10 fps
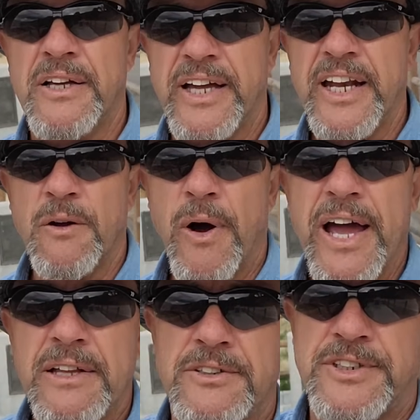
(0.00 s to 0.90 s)

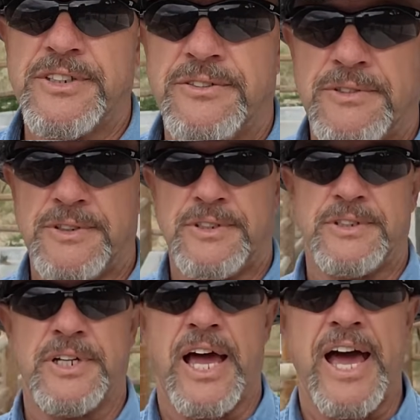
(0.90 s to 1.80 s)
anyway,
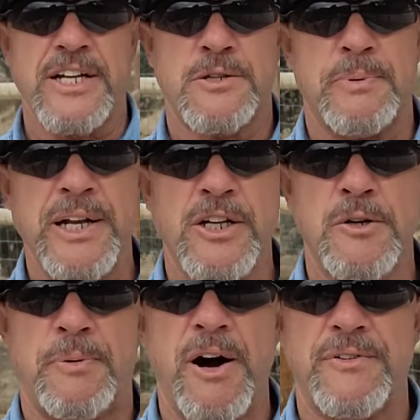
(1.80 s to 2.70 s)
Tehachapi
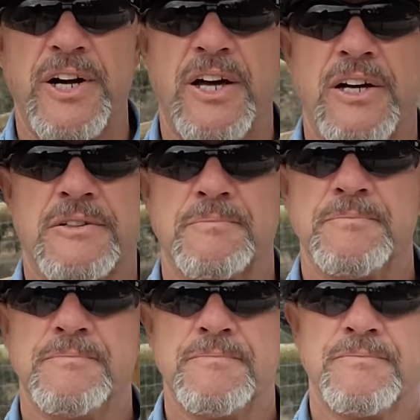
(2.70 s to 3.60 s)
Loop Overlook
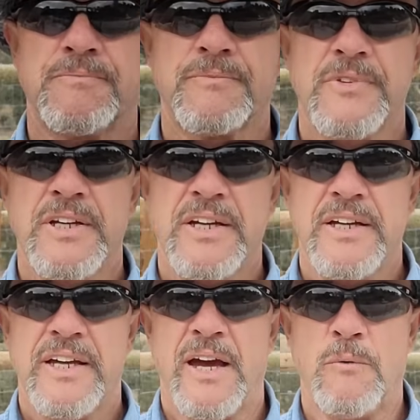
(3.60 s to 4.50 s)

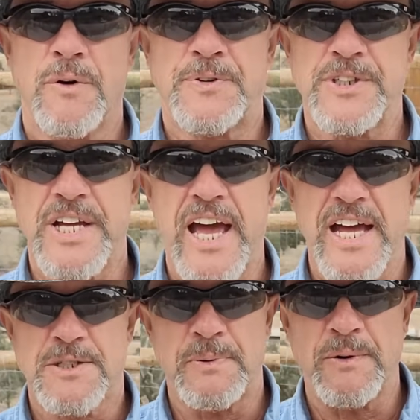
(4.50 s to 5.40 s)
and Woodford
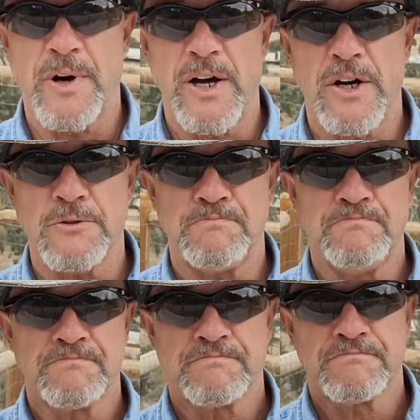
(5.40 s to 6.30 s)
Tehachapi Road
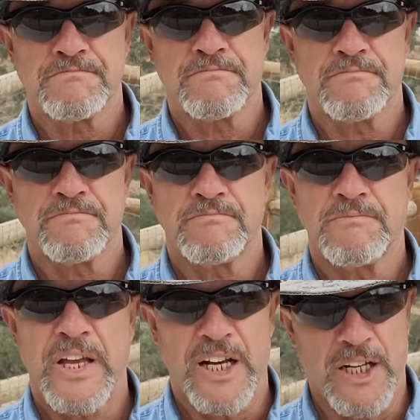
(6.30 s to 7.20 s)

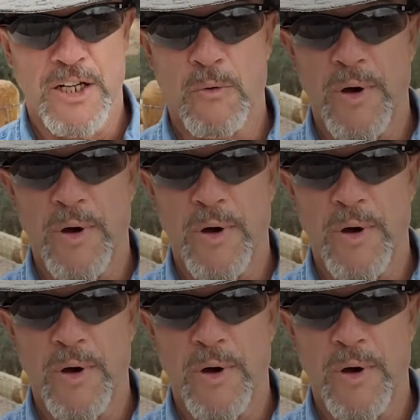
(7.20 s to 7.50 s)
and a little